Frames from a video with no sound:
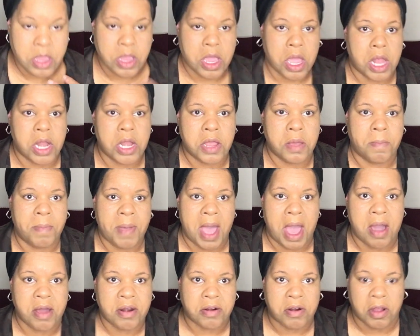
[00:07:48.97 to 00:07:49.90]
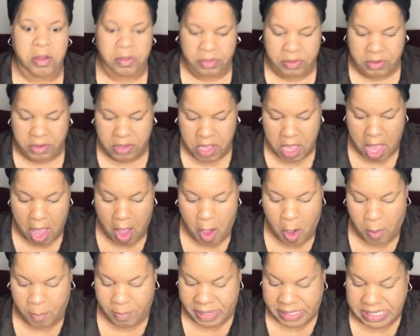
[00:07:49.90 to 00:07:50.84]
got a little powder on the
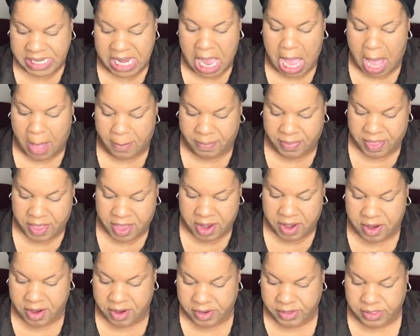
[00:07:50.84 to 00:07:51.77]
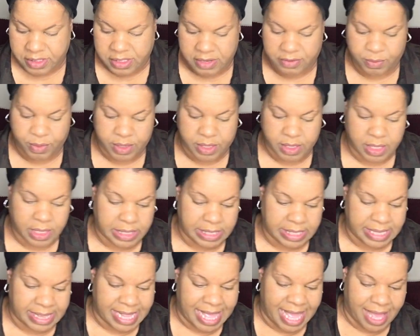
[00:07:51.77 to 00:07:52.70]
top there. Let's see if we can
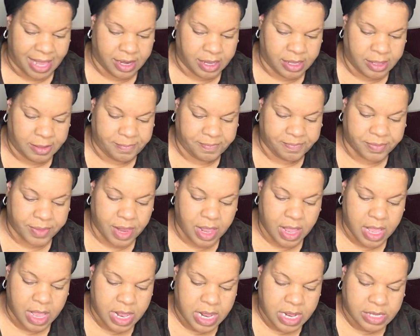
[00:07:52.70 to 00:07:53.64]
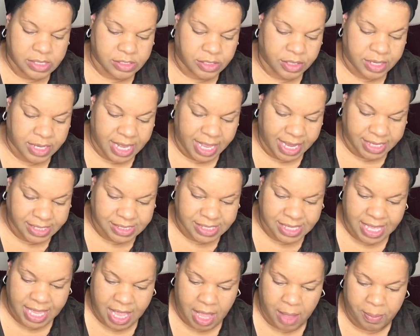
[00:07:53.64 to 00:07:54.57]
clean that up. So the next
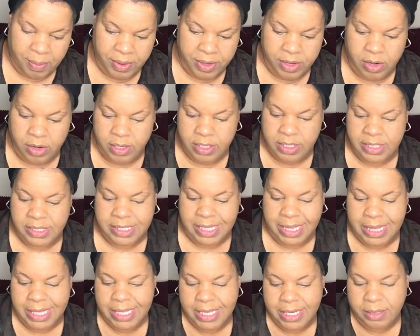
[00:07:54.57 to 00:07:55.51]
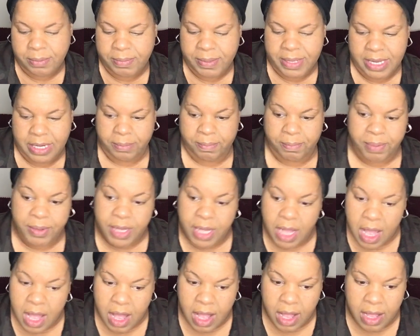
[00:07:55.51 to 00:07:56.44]
thing I'll put on is a little bit of
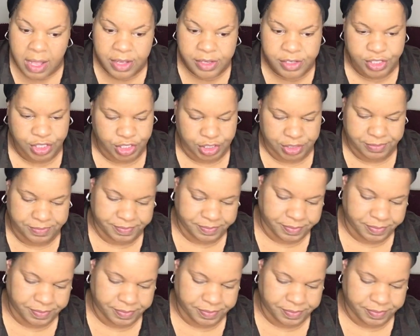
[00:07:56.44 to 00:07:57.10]
blush.